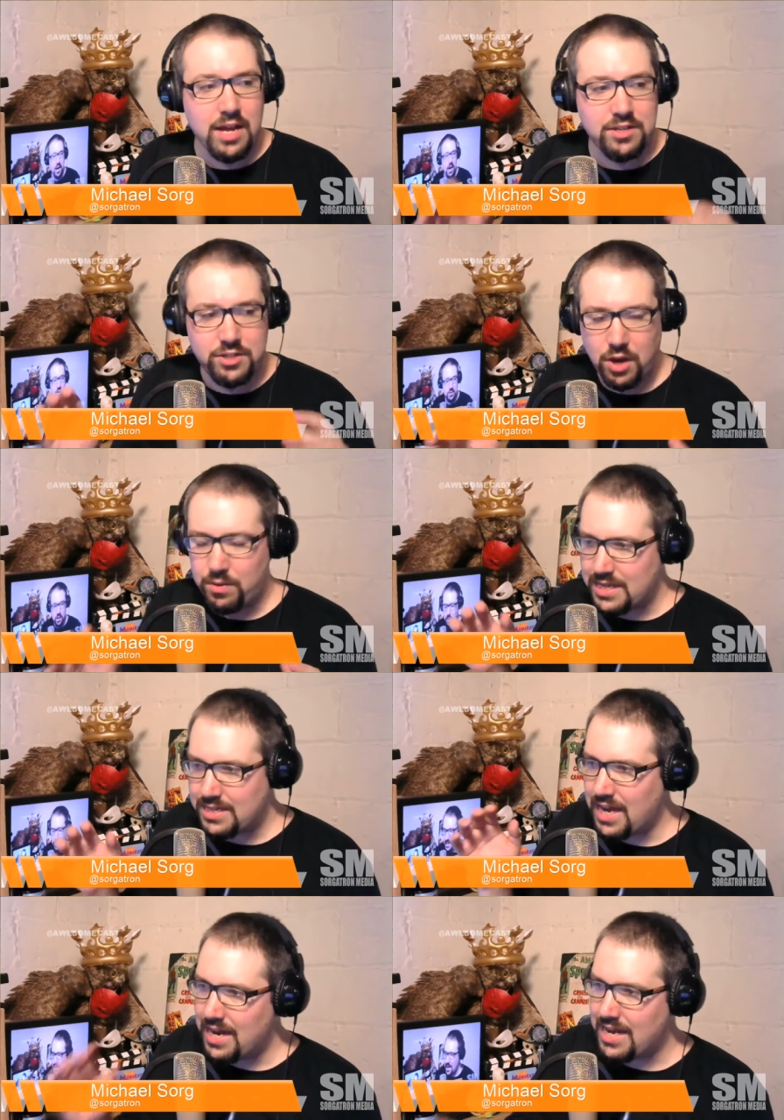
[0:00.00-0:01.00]
So
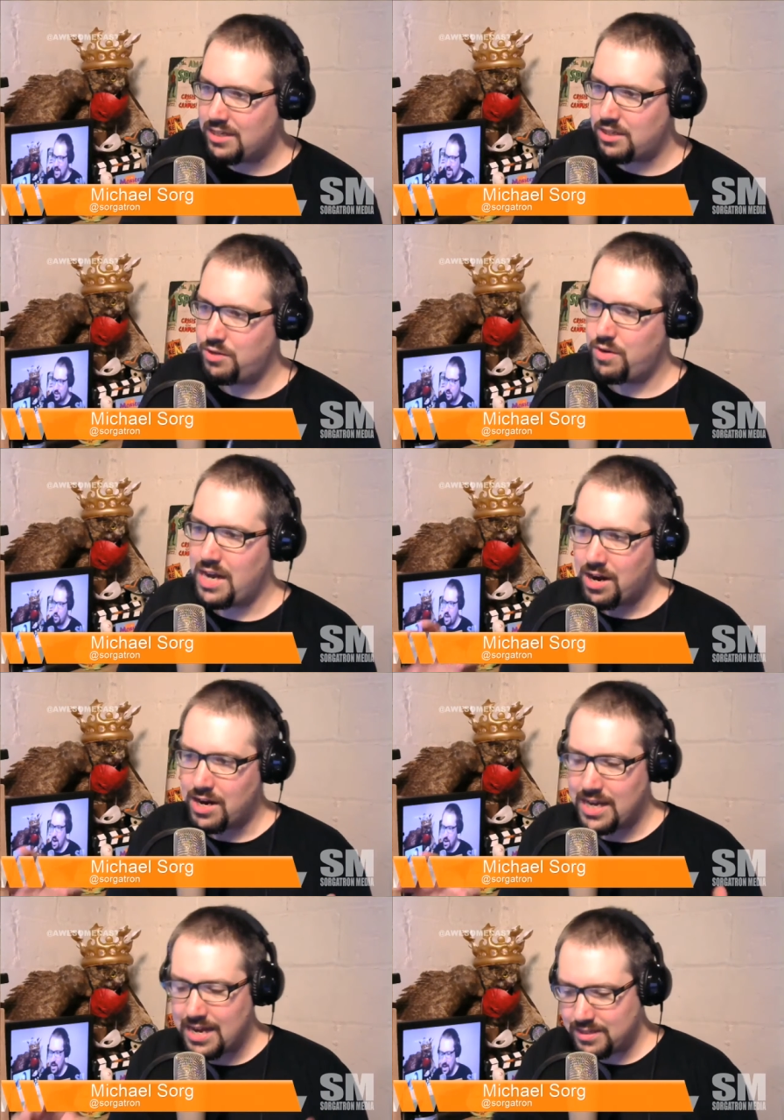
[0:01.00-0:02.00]
let's get into it. Our
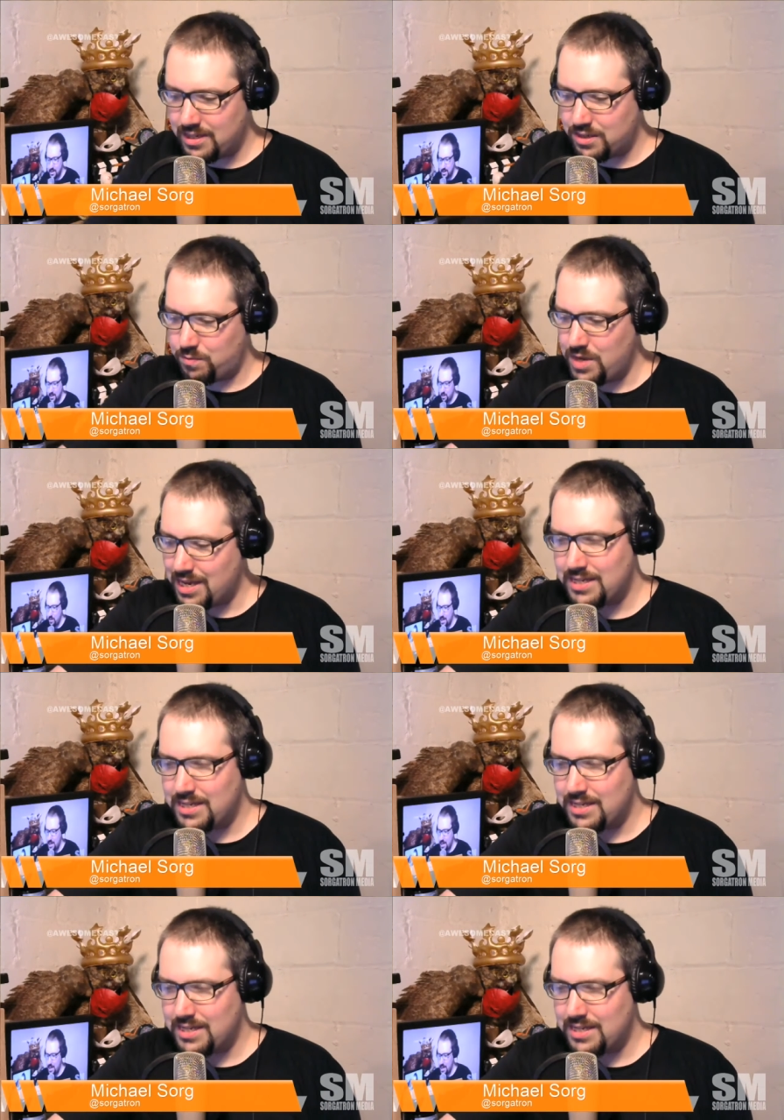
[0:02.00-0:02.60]
guest this week,